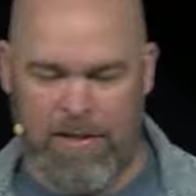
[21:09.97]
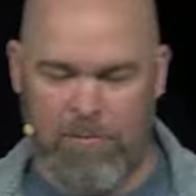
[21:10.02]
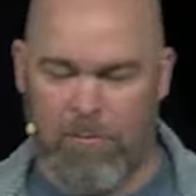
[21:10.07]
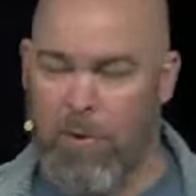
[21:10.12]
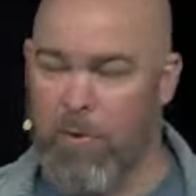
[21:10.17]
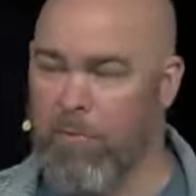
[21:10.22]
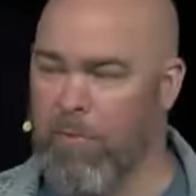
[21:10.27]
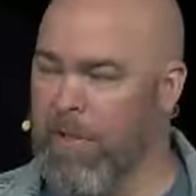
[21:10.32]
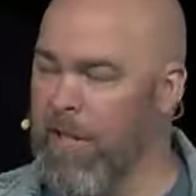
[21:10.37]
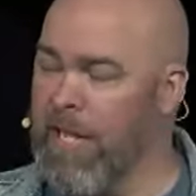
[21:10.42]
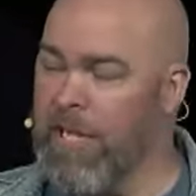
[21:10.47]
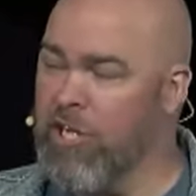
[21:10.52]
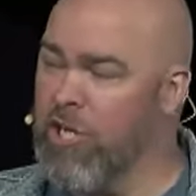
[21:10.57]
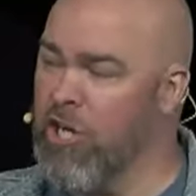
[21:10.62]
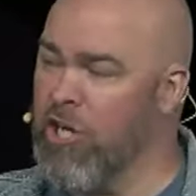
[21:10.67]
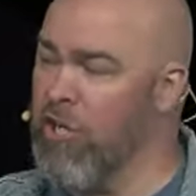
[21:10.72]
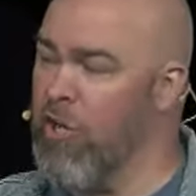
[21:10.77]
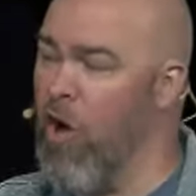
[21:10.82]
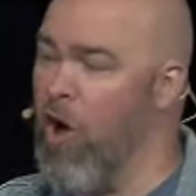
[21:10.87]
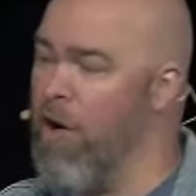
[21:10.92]
Remember, they
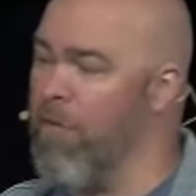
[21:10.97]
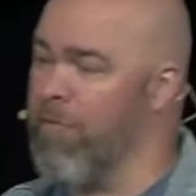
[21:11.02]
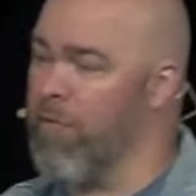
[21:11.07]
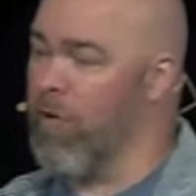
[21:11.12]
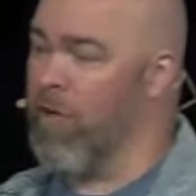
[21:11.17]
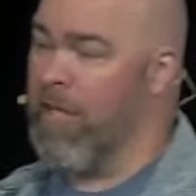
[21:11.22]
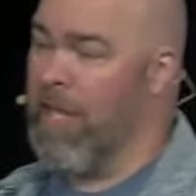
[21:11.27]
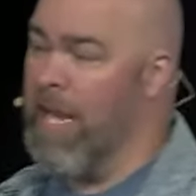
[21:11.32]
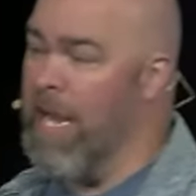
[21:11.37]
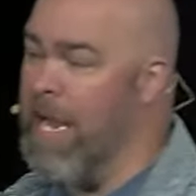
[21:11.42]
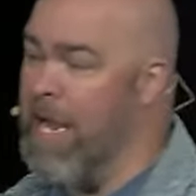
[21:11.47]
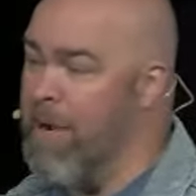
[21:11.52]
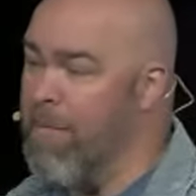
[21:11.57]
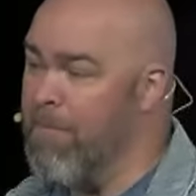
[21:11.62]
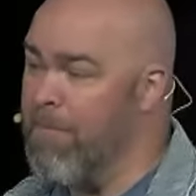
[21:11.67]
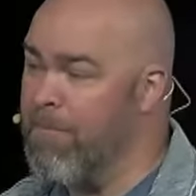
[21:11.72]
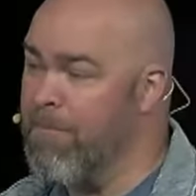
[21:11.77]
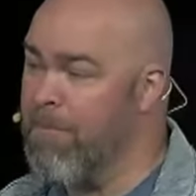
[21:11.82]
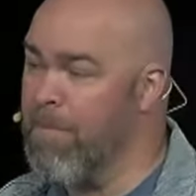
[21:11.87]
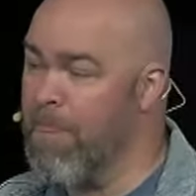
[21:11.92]
couldn't offer a
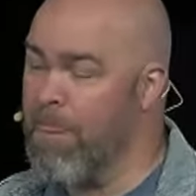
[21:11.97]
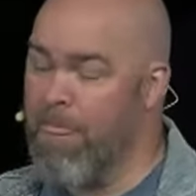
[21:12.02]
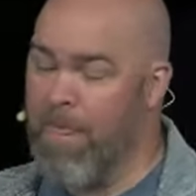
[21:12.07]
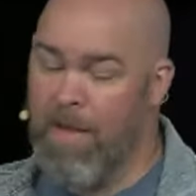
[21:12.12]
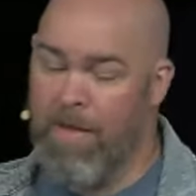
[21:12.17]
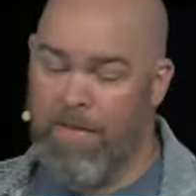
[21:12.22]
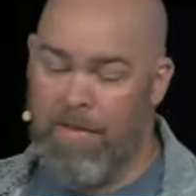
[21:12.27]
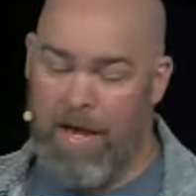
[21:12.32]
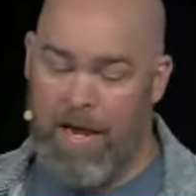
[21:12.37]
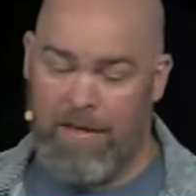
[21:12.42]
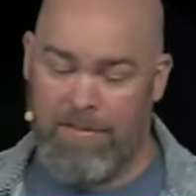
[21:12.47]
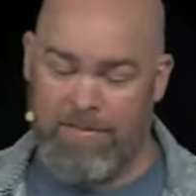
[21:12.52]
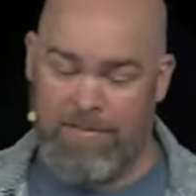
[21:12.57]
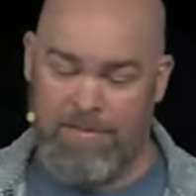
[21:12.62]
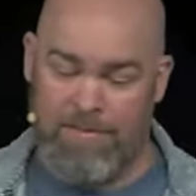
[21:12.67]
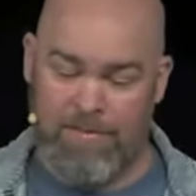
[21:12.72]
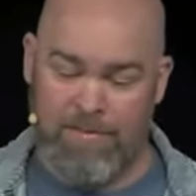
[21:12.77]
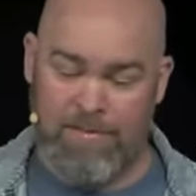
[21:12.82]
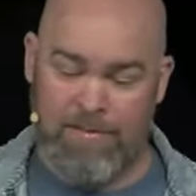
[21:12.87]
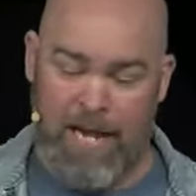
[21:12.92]
lamb that
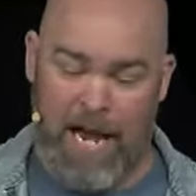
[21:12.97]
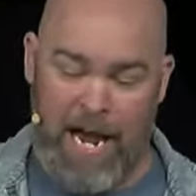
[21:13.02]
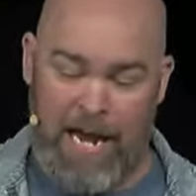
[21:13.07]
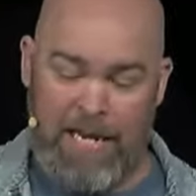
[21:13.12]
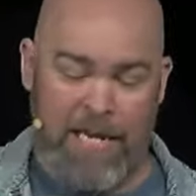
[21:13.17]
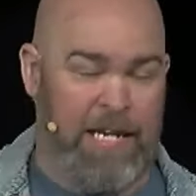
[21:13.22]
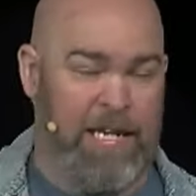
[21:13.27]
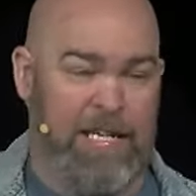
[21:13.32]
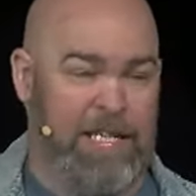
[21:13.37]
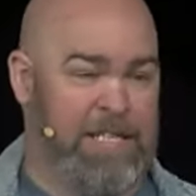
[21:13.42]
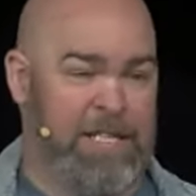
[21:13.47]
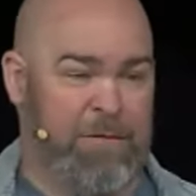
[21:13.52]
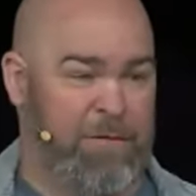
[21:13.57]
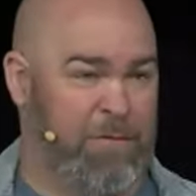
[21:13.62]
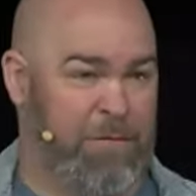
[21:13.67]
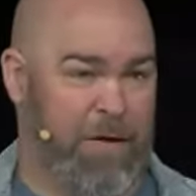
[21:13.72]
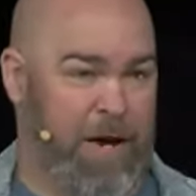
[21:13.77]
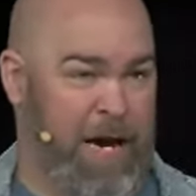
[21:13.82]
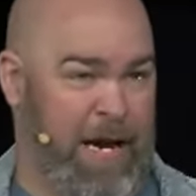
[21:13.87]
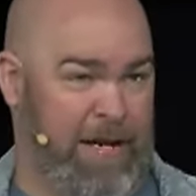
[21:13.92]
had any
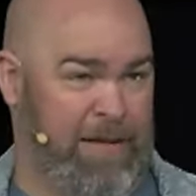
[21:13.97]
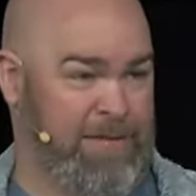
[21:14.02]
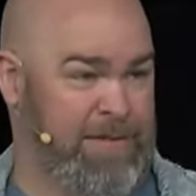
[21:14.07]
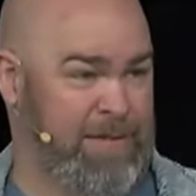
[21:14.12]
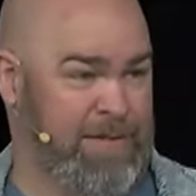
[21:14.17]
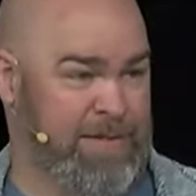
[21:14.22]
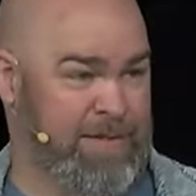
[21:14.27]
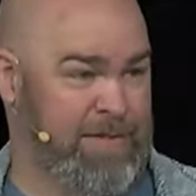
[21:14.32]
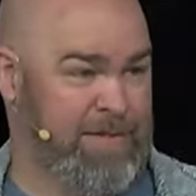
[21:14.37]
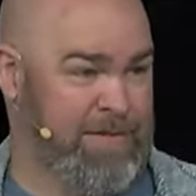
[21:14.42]
defect,